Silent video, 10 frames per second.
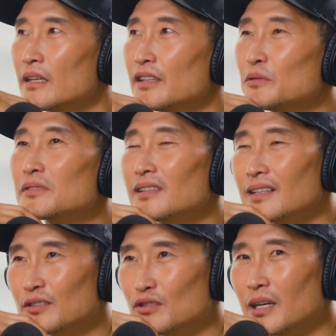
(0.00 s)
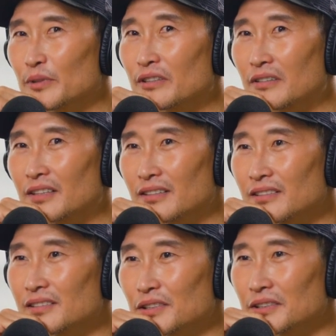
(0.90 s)
There was a lot of drama around the
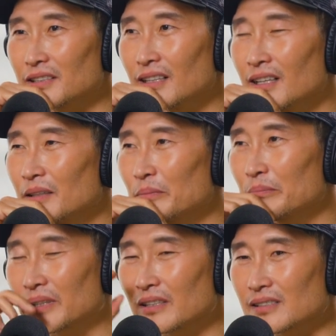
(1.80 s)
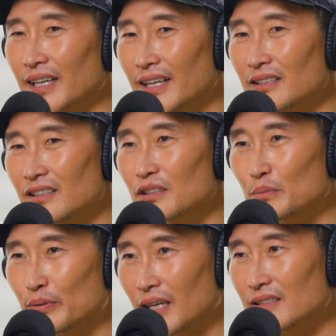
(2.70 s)
decision um, because I wow. had another
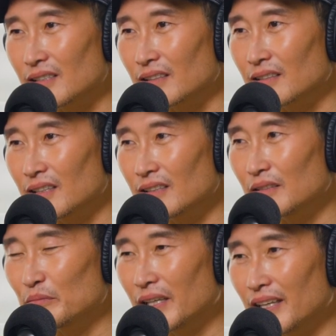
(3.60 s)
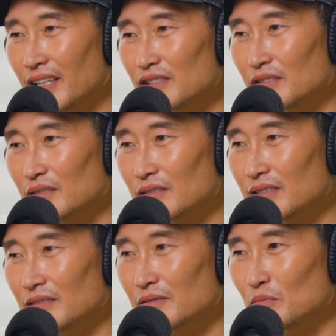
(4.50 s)
project that my agent
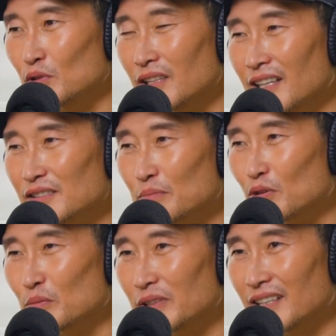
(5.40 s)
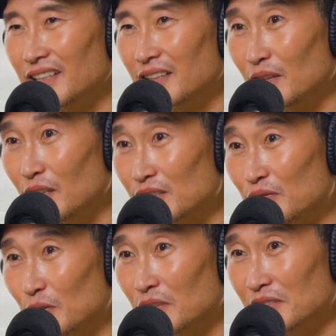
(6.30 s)
would not support me taking Lost
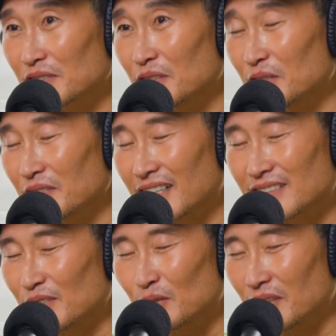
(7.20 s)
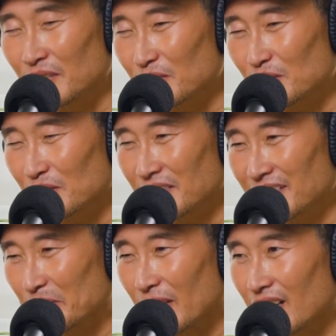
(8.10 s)
for. So that's a whole other story.
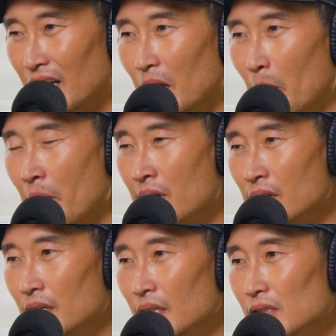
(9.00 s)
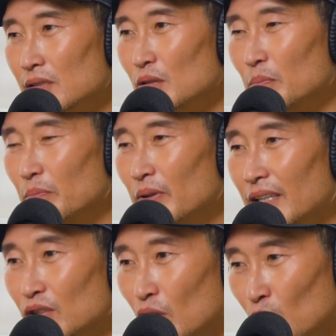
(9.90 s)
But um, so, but
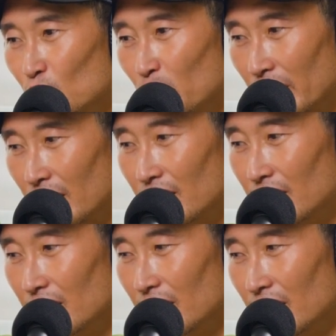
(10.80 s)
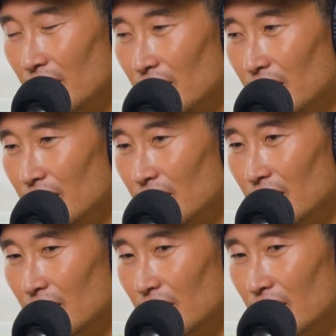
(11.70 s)
they told me, and
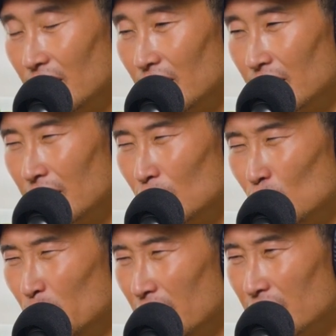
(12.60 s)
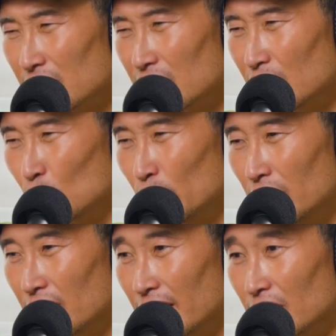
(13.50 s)
uh, they told me, I guess, a
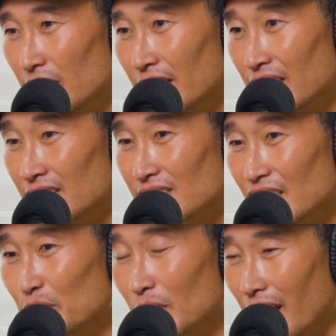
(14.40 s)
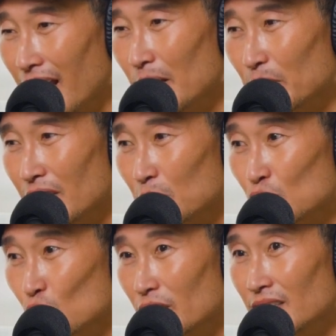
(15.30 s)
week later. And instead of being happy, I
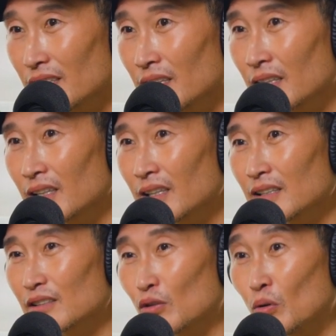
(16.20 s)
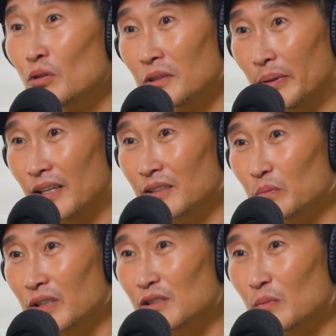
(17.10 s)
was really torn about it
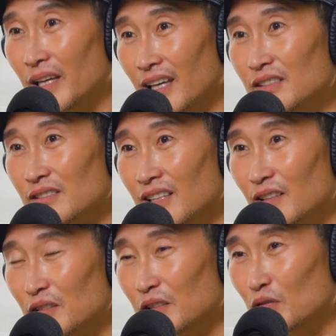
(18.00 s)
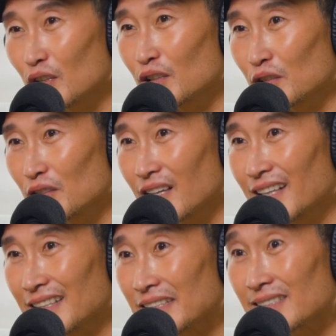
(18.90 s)
because my agent had already drawn her
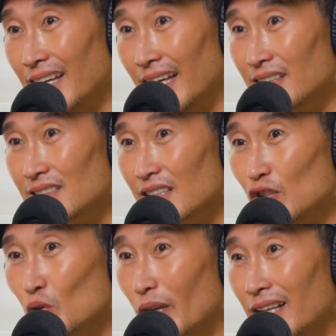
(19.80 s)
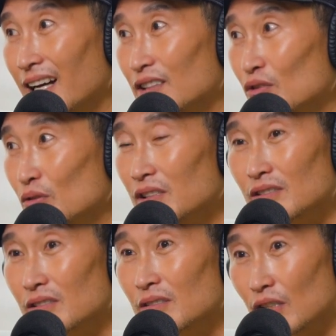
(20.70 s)
line in the sand and said, "You cannot do
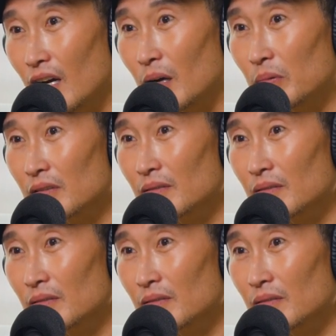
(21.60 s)
this job."